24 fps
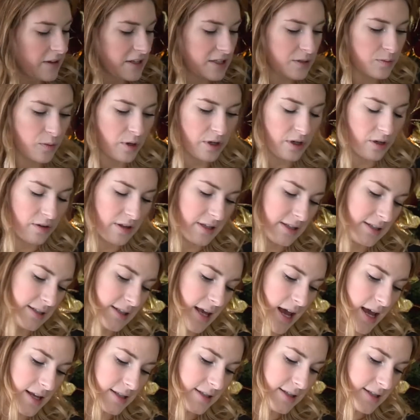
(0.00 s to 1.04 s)
this one on this
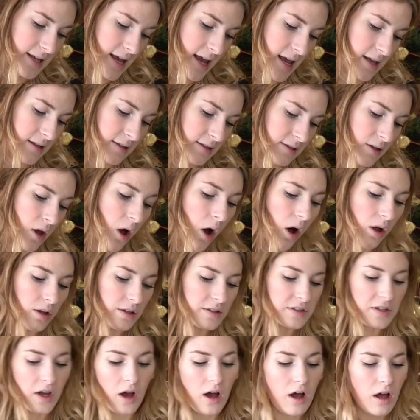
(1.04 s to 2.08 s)
side says, "All
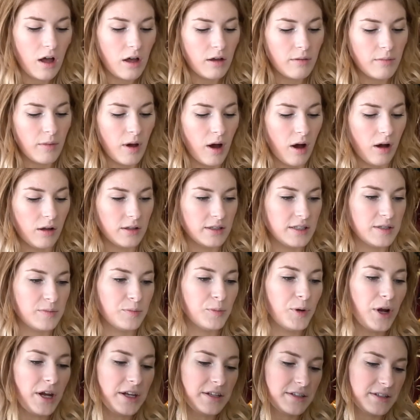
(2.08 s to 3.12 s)
is calm, all is
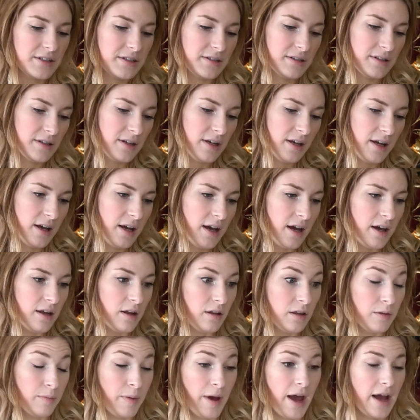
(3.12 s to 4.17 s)
bright." And
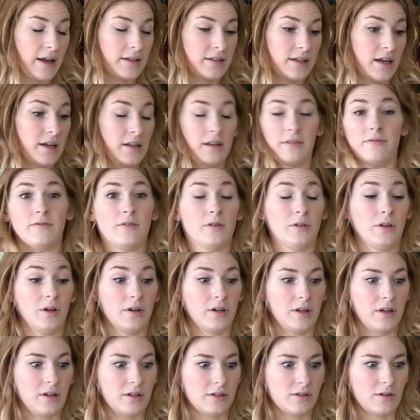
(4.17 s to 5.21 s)
on the back side, if you look
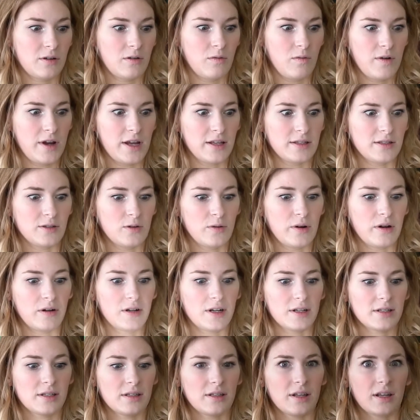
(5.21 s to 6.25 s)
at it a certain way, it's so
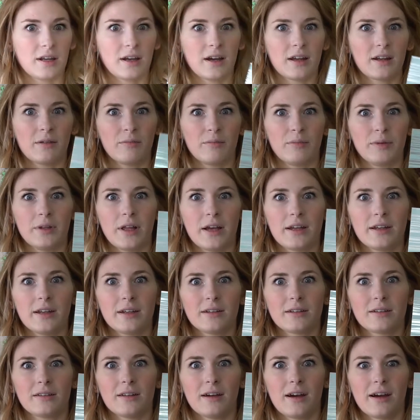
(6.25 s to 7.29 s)
iridescent that it's kind of blinding
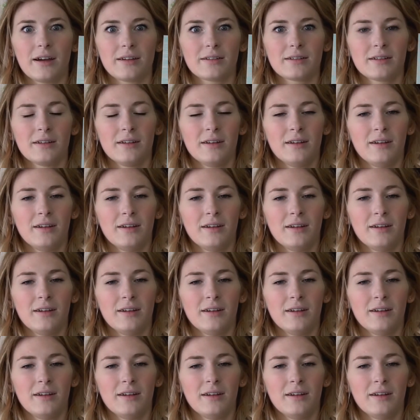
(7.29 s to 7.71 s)
to the eyes.